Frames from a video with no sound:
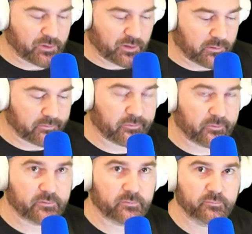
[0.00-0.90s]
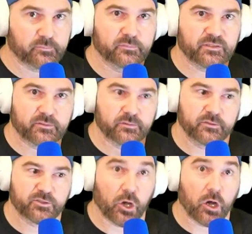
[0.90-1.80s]
of
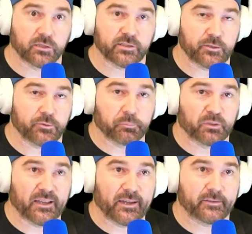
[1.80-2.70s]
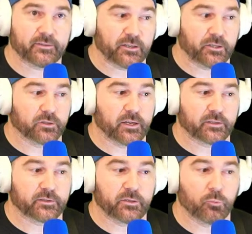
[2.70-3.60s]
songs that you can play that you're
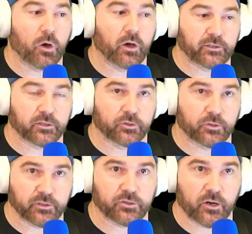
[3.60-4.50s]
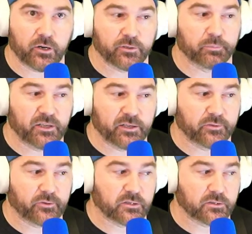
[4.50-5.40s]
likely wanting to learn guitar to play in the
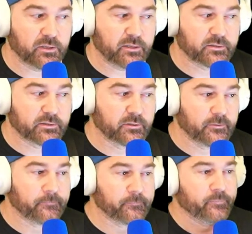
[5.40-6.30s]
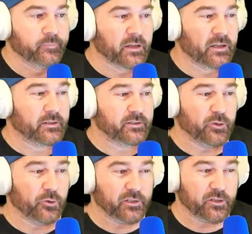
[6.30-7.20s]
first place. The
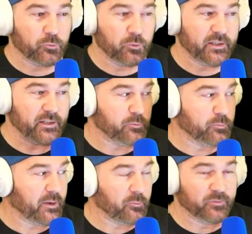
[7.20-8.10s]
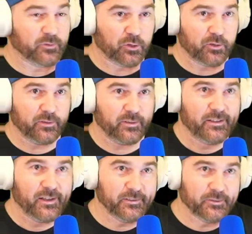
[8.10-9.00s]
only other one that you might learn
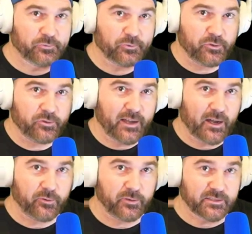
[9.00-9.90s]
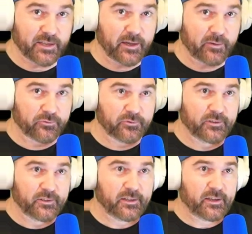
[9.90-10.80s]
a little further down is F.
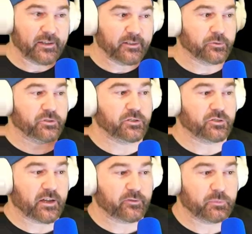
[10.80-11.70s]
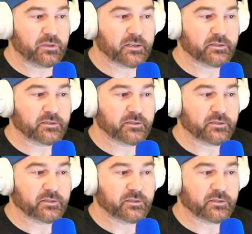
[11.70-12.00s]
I don't teach F because